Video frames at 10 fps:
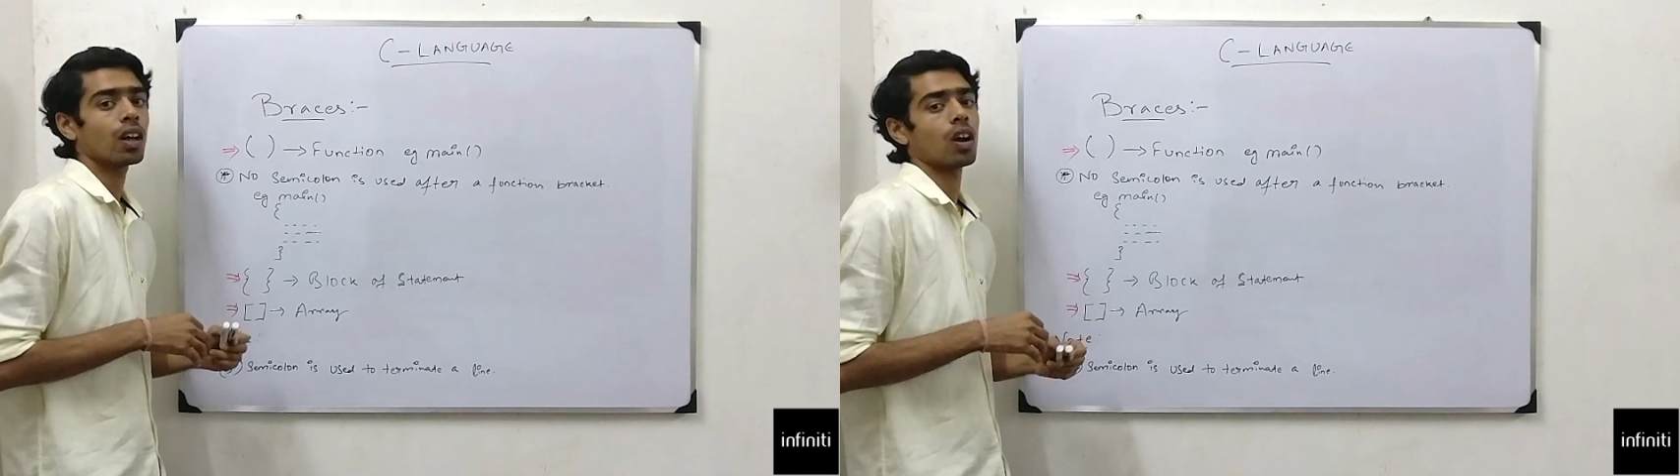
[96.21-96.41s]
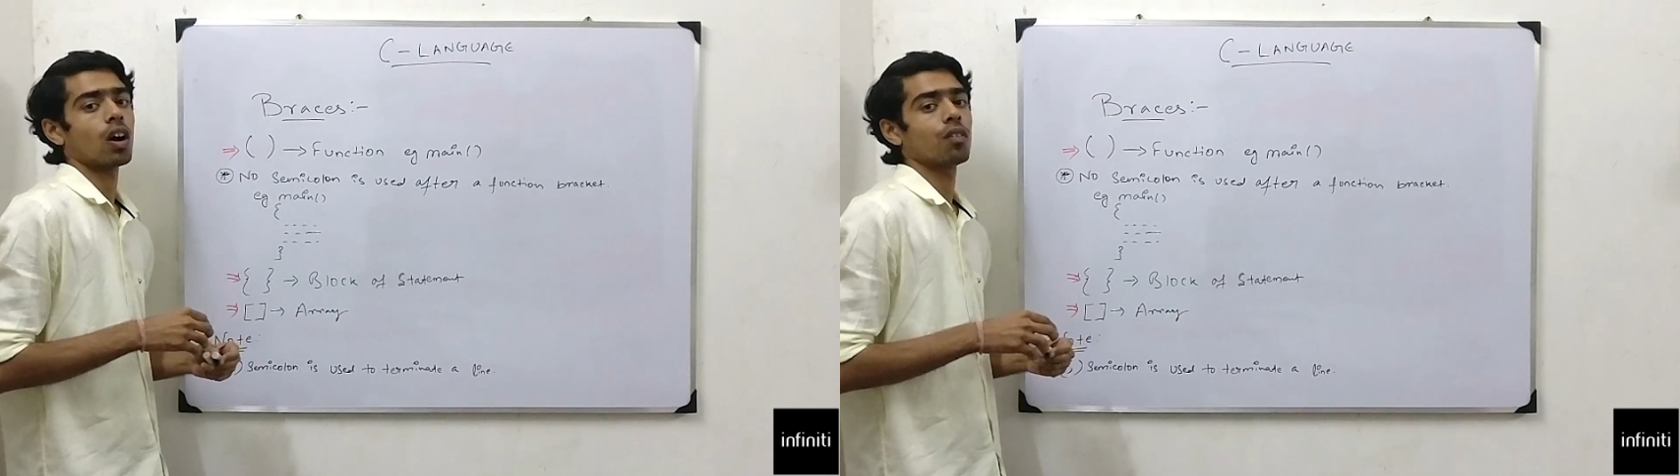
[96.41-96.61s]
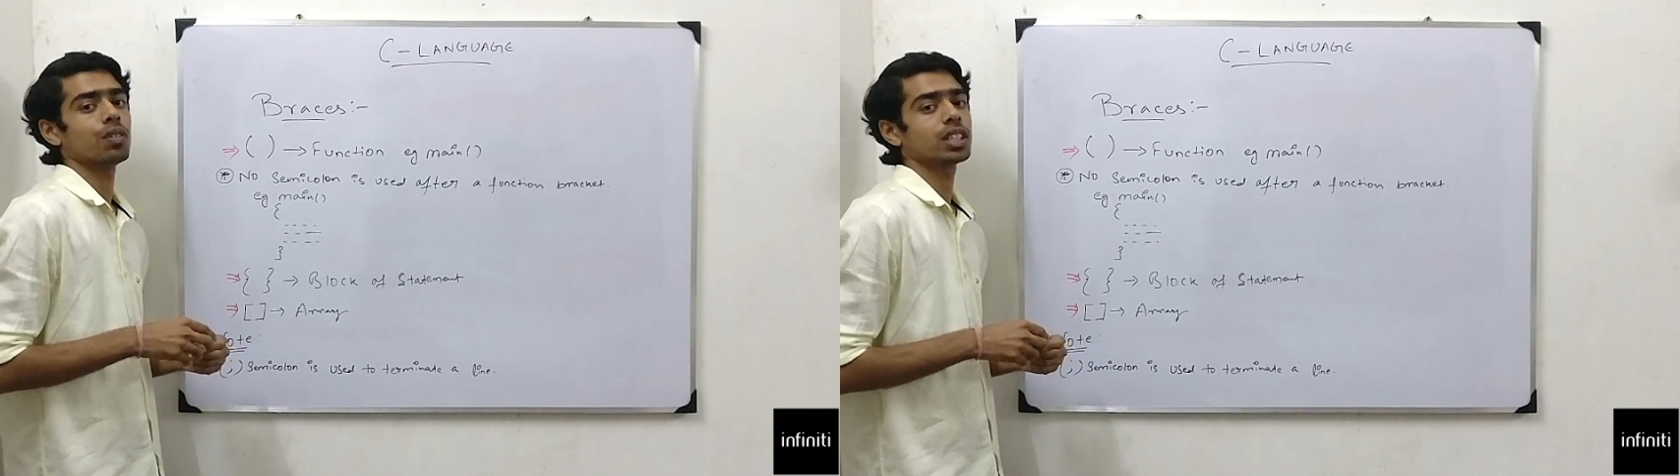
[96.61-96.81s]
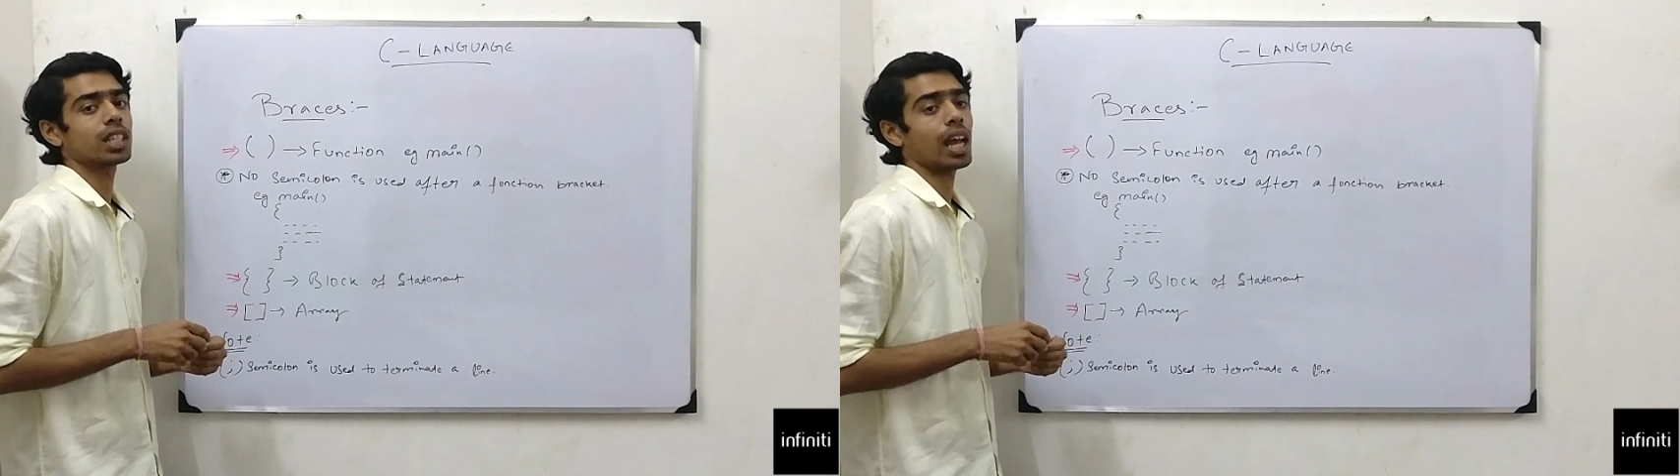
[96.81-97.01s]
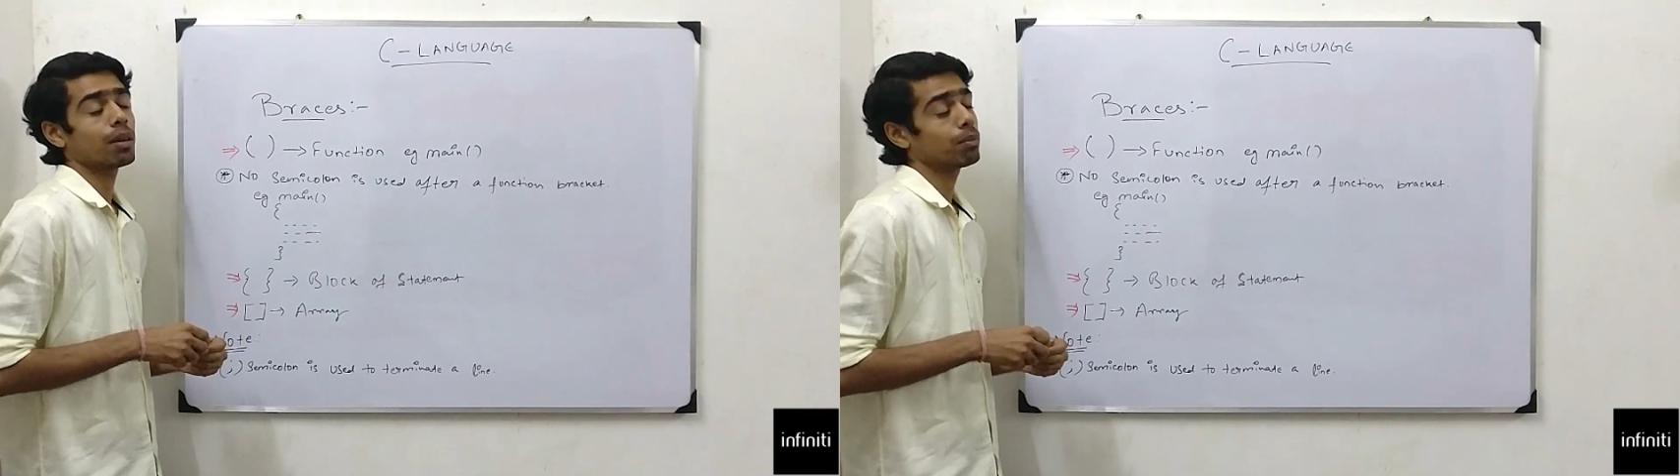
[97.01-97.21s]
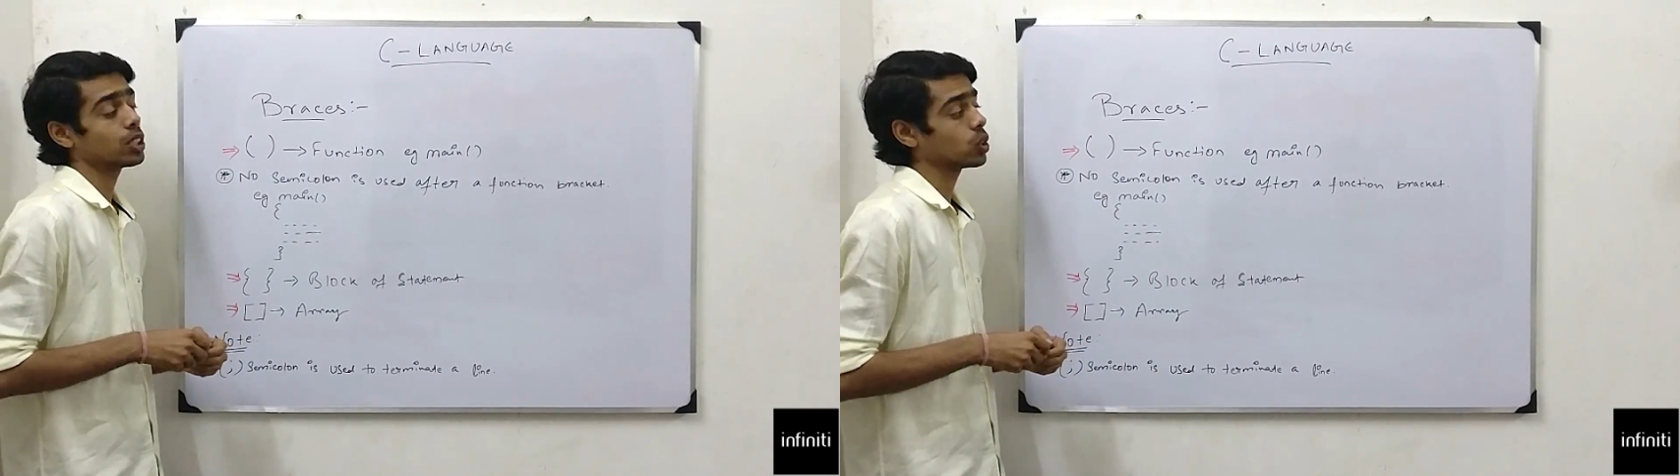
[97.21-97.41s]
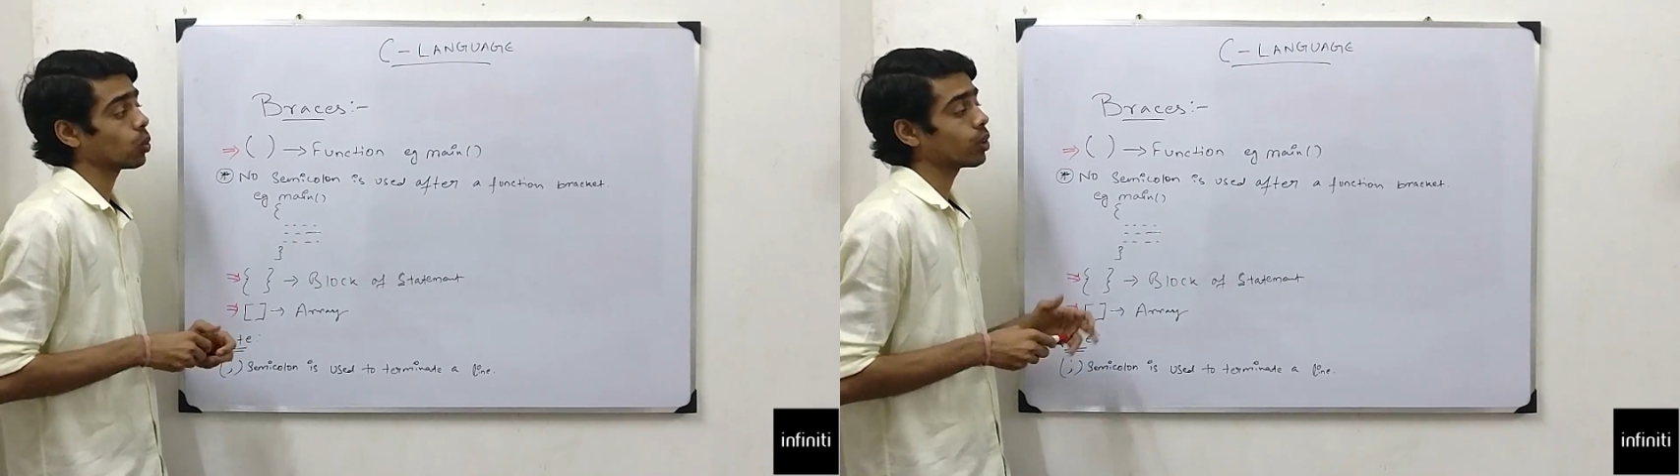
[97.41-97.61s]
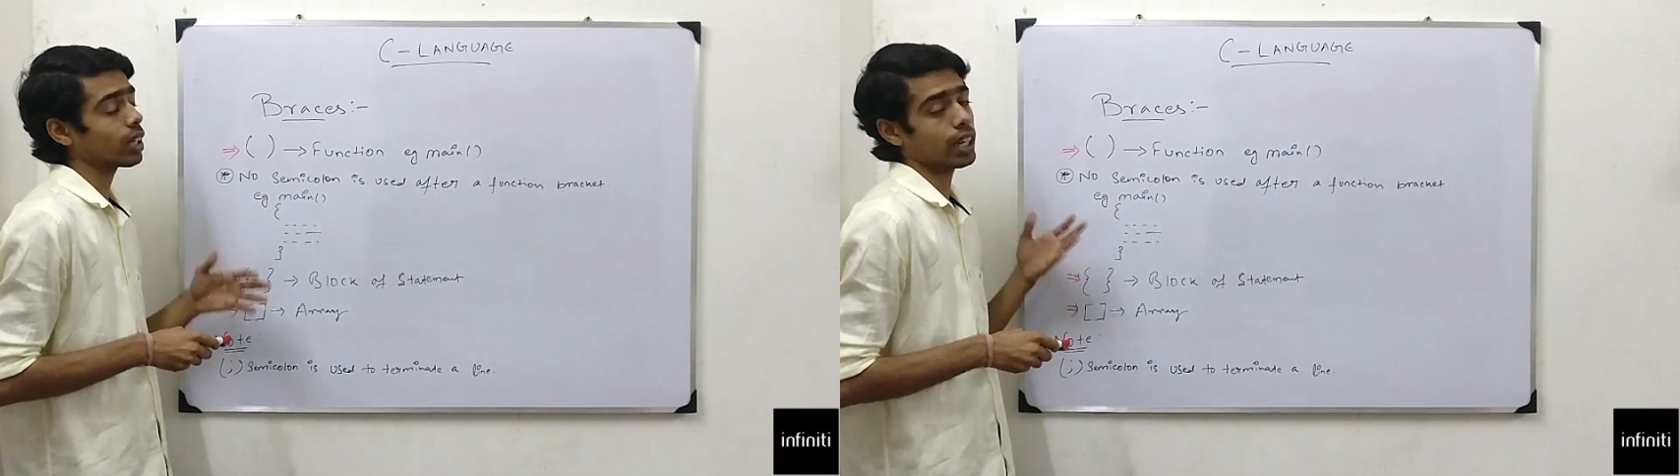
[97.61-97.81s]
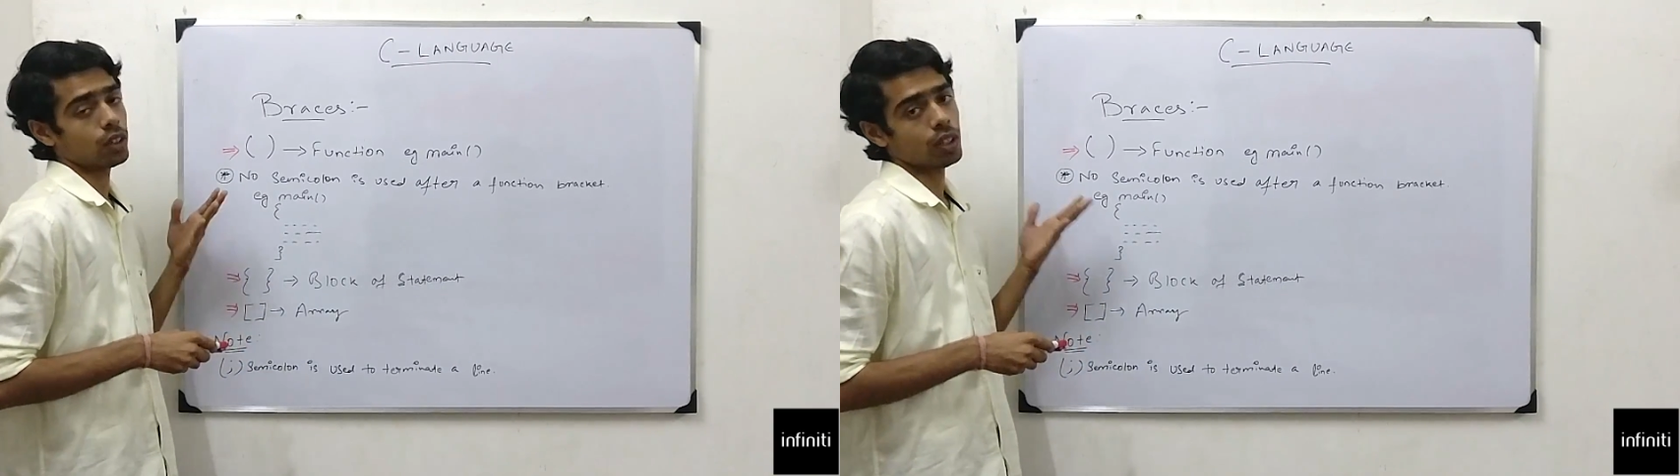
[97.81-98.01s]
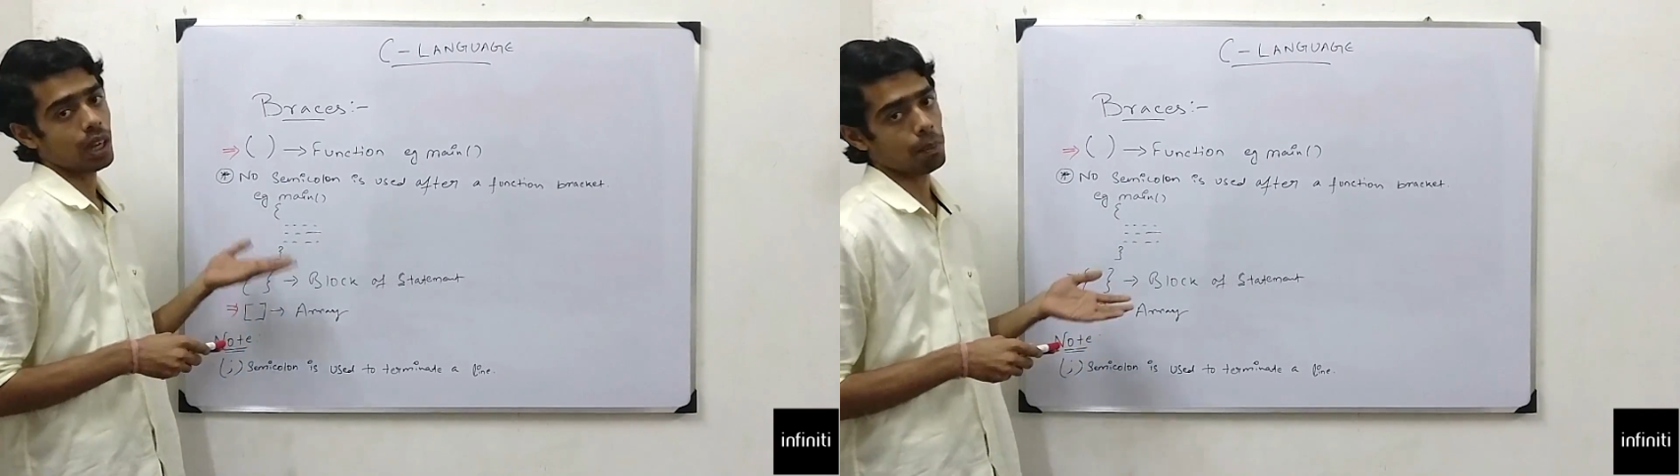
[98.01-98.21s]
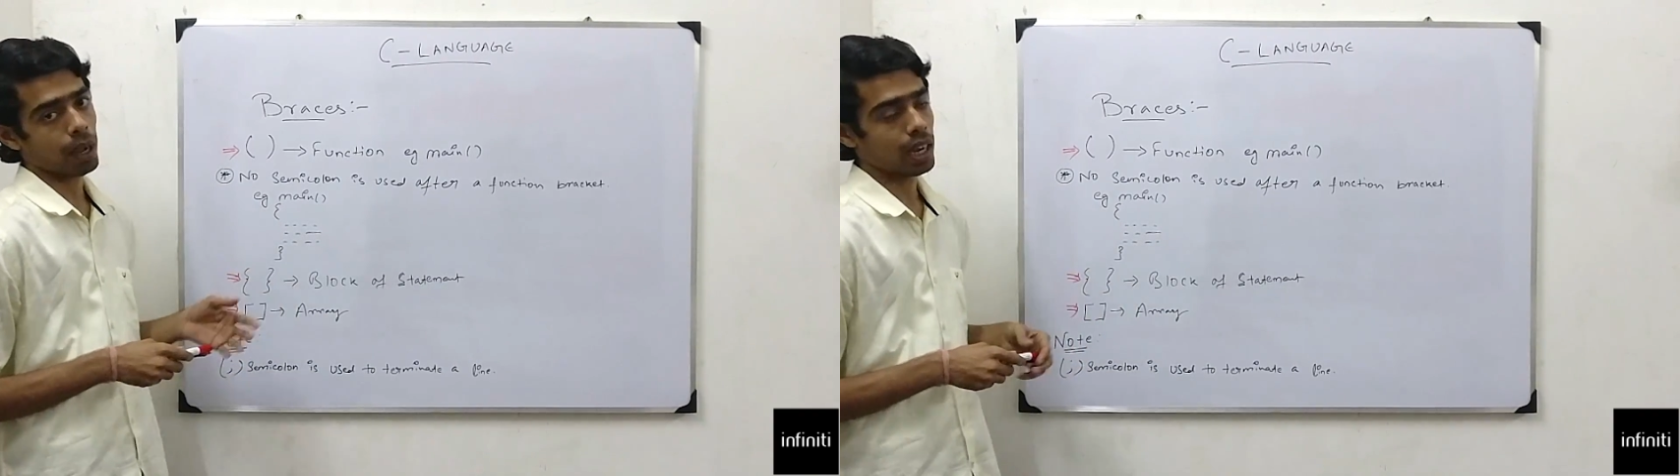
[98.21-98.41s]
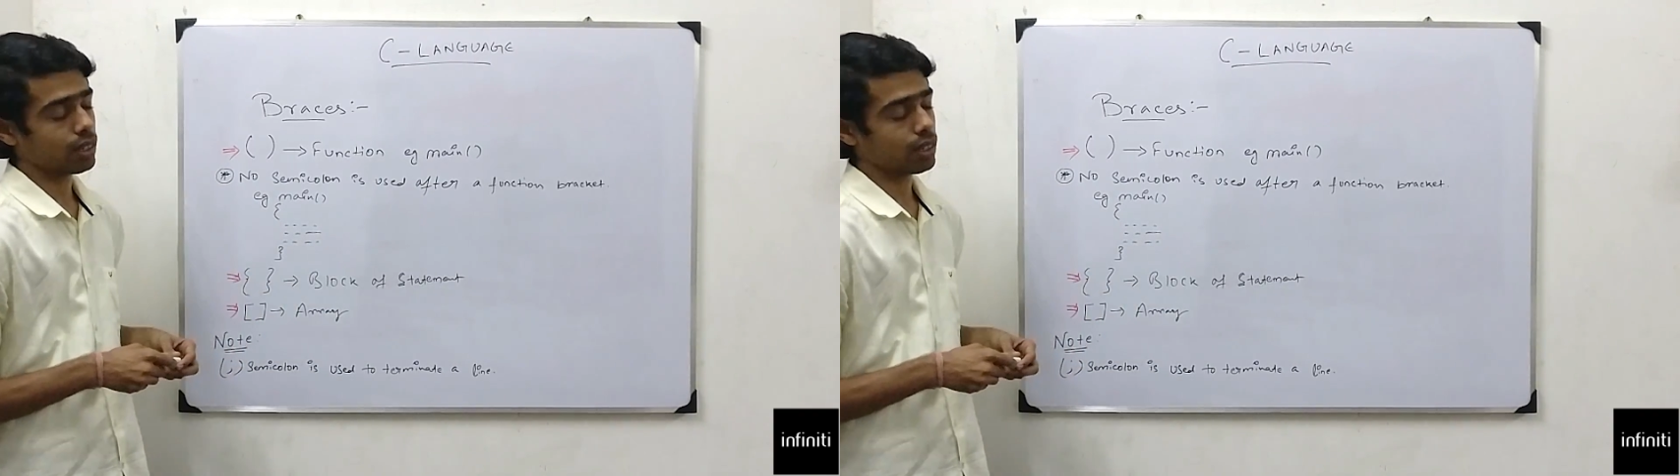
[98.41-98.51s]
or which can be stored into the compiler.